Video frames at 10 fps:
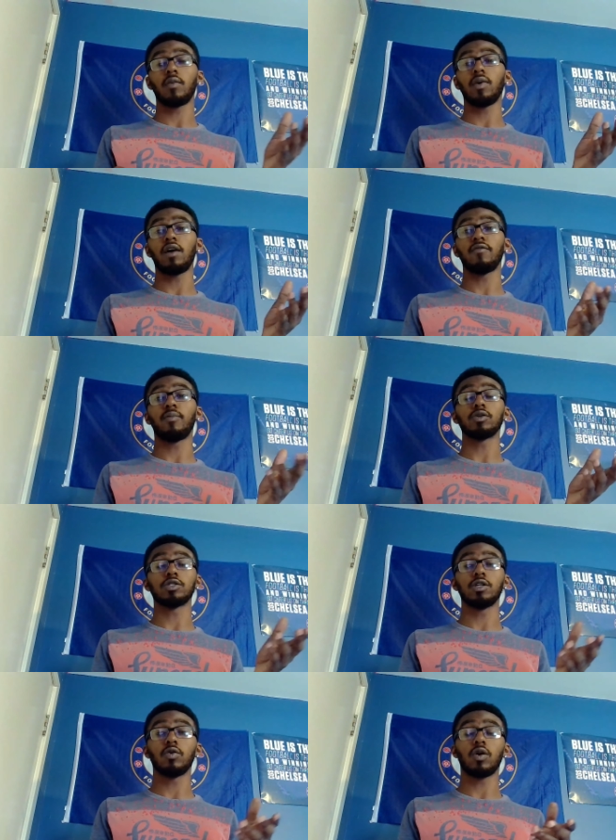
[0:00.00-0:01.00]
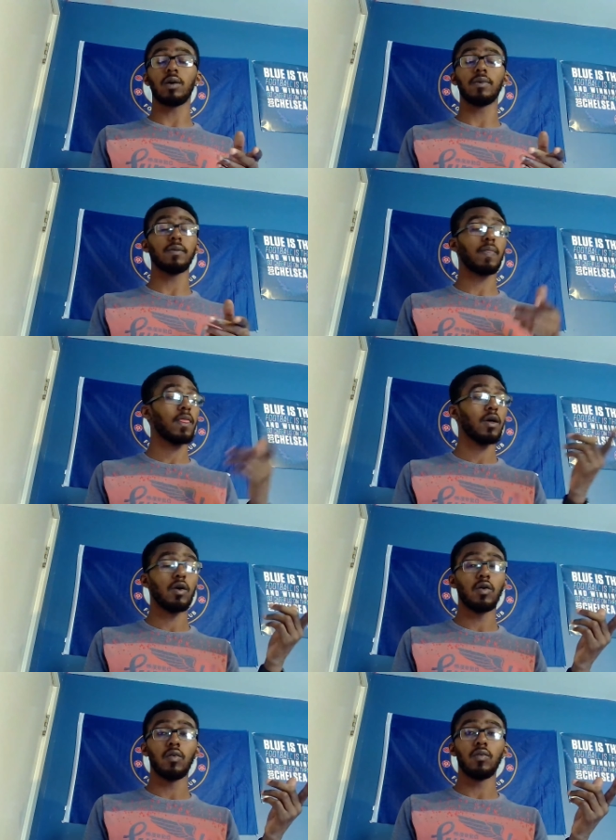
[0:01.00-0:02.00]
have Pochettino coming,
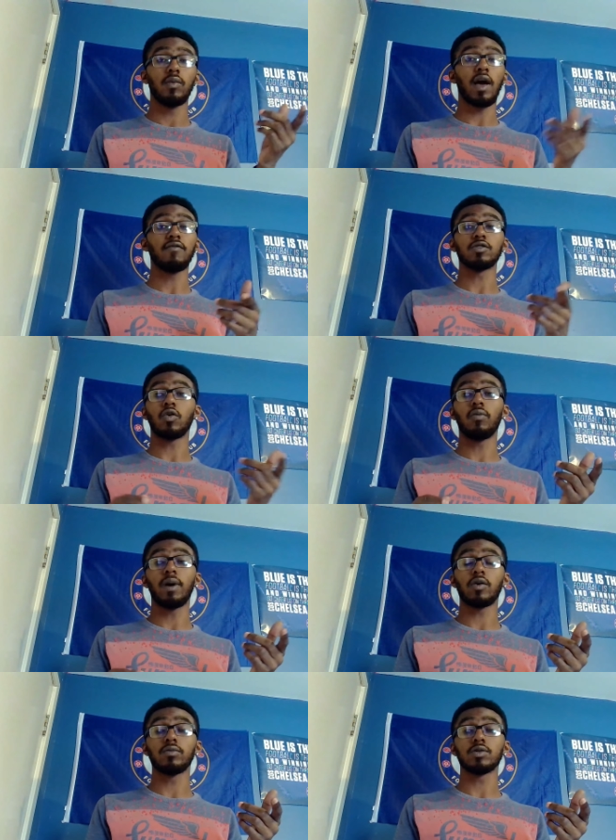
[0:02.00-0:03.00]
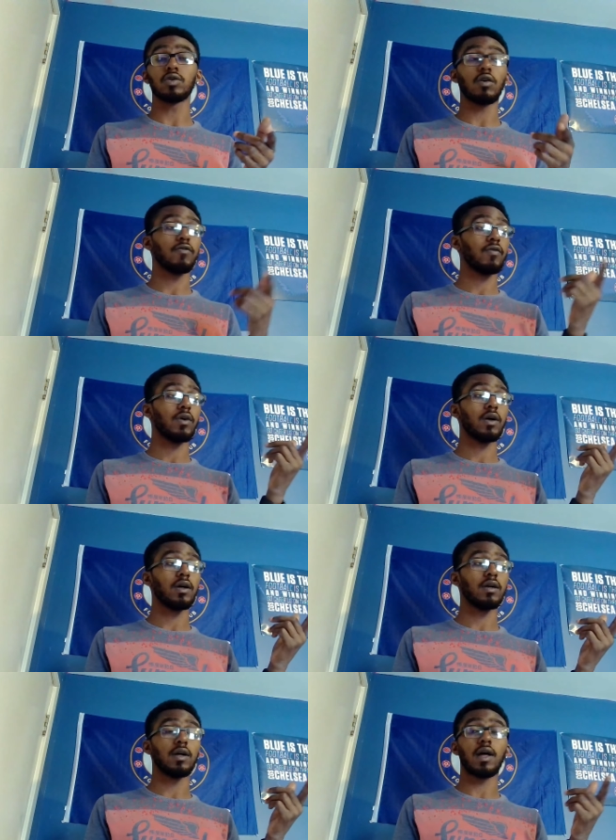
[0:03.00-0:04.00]
we have his whole backroom staff,
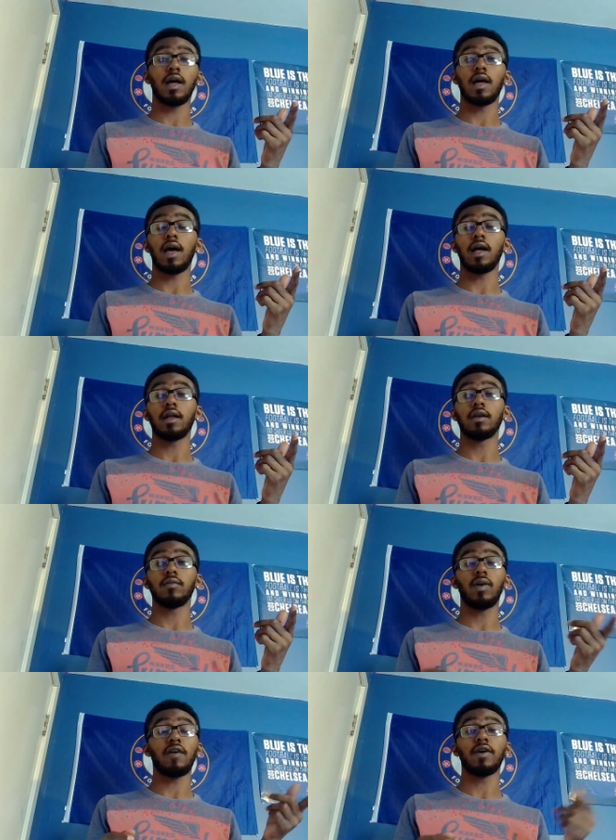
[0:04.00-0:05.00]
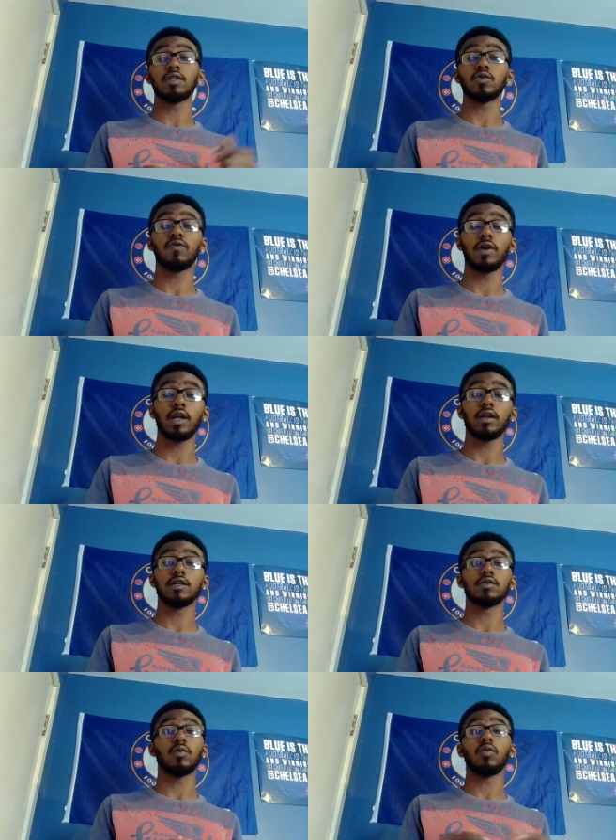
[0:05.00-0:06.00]
and we have Enzo
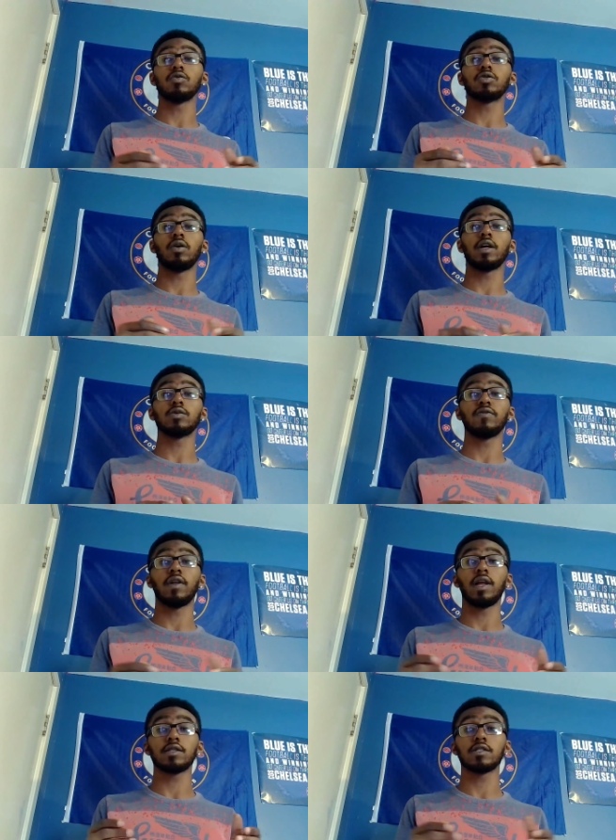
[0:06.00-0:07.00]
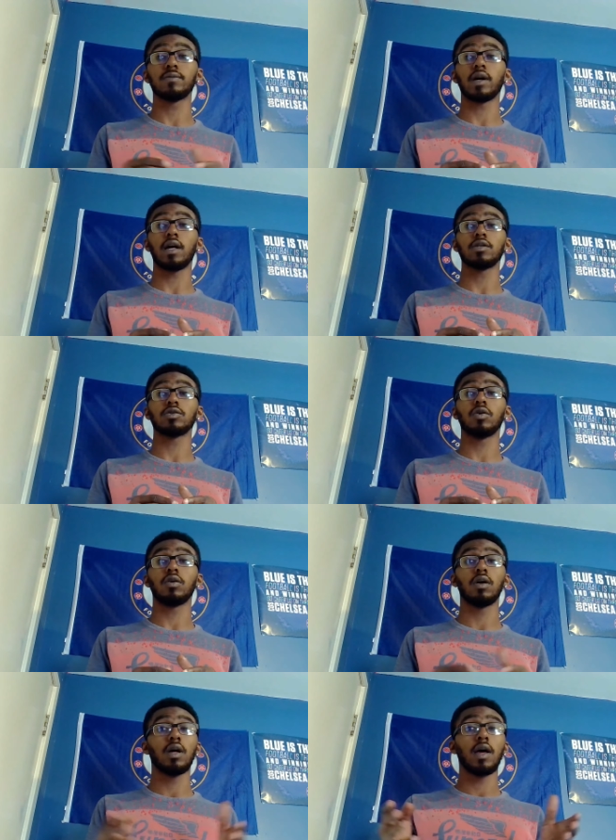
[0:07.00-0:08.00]
Fernandez, but also linked with Alexis McAllister,
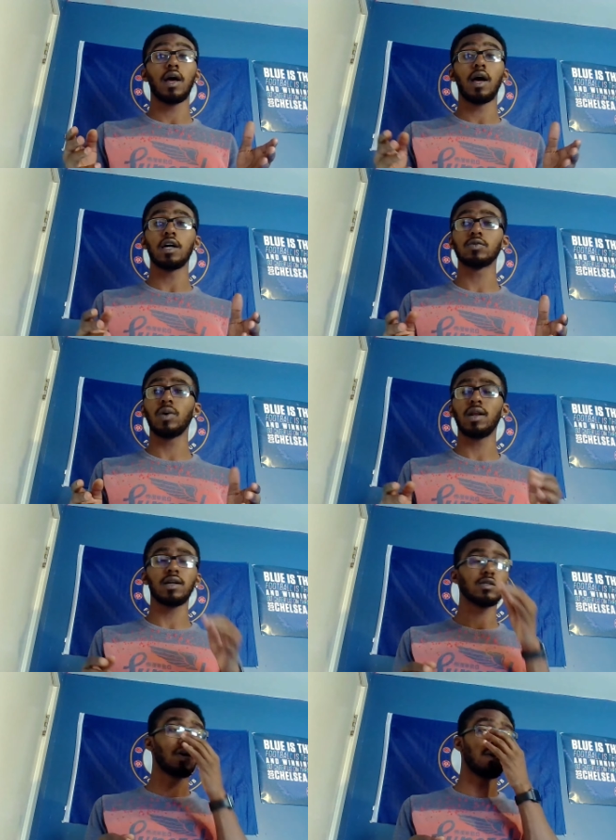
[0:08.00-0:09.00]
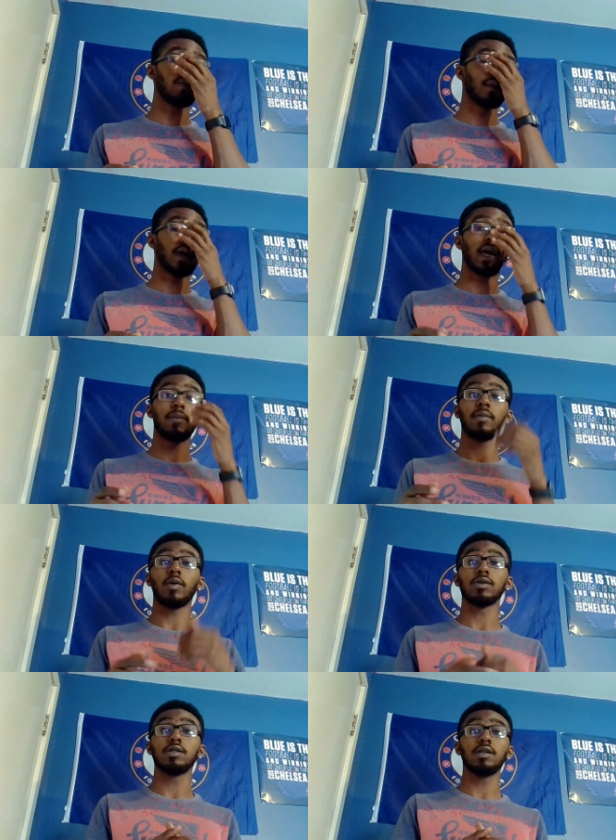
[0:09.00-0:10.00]
as well as Emi
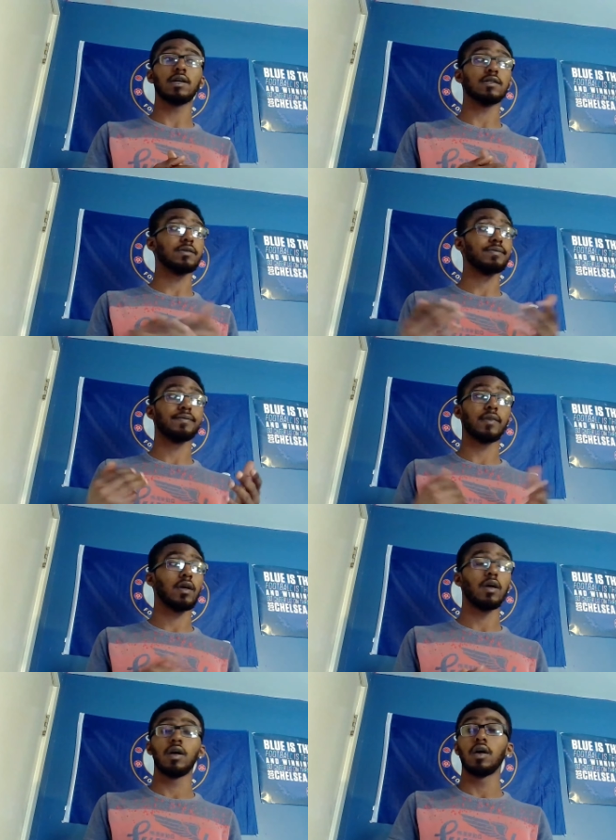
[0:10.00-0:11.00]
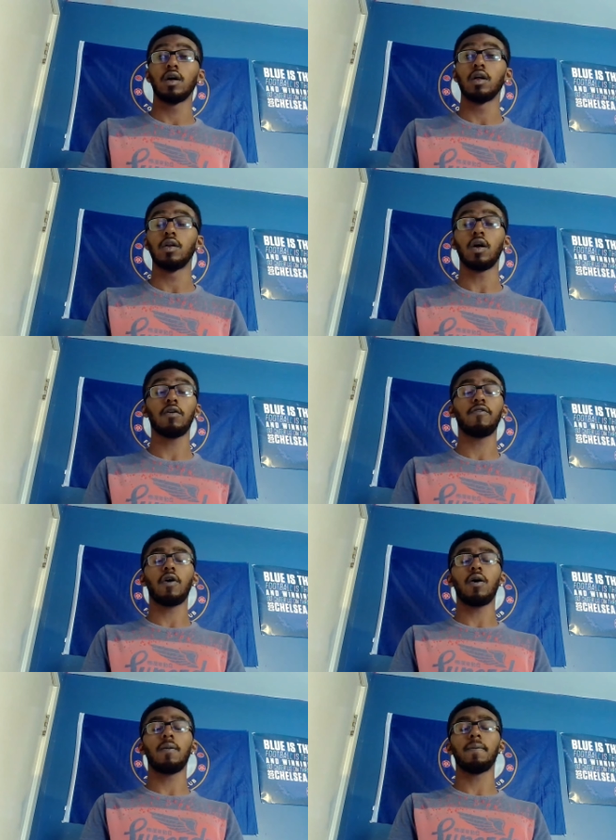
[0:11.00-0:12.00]
Martinez. Enough
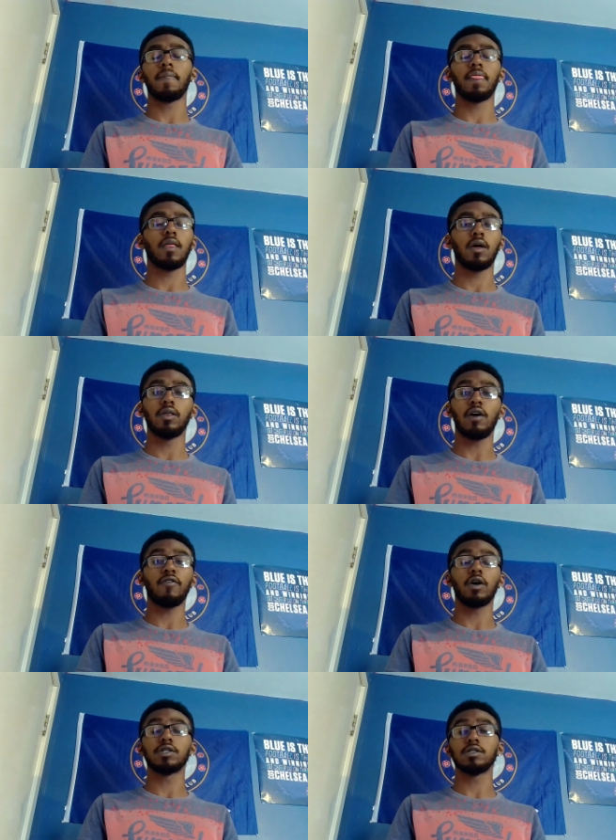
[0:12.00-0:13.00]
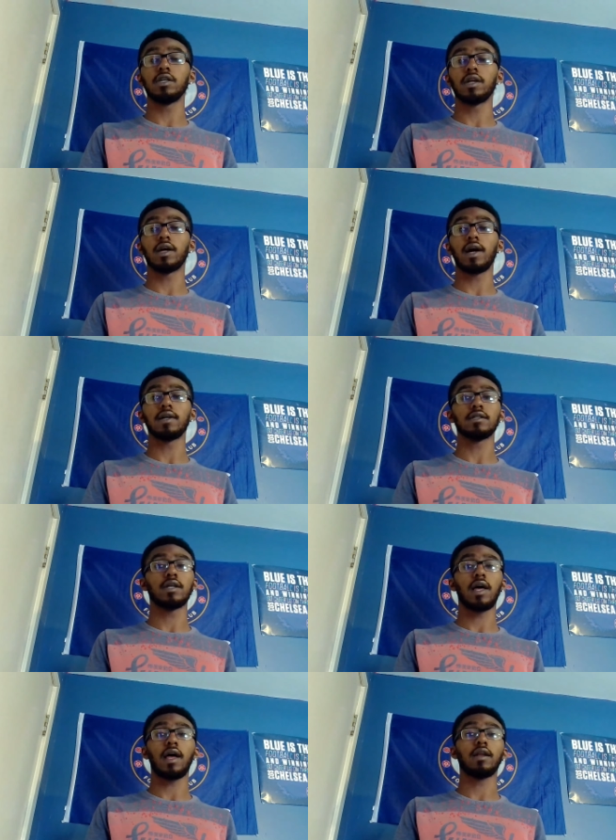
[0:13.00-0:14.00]
Argentina guys,
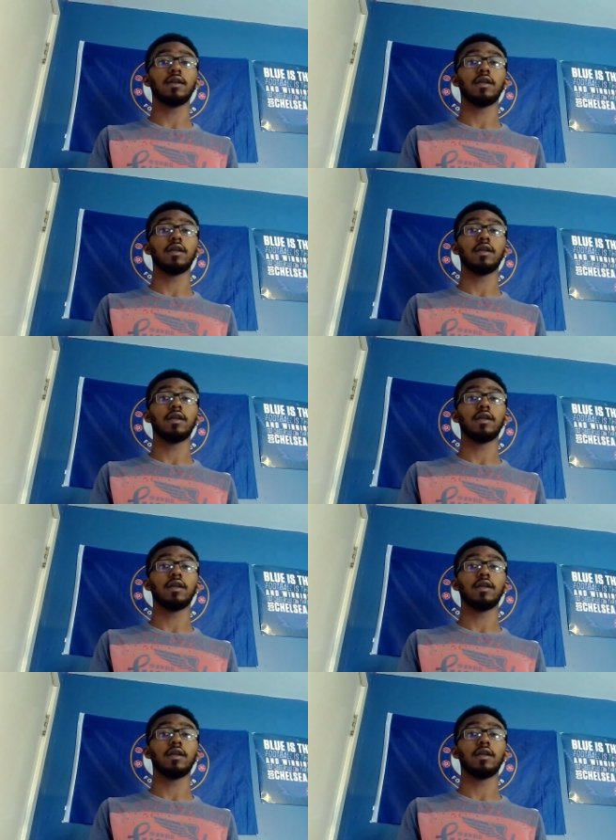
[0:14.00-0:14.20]
and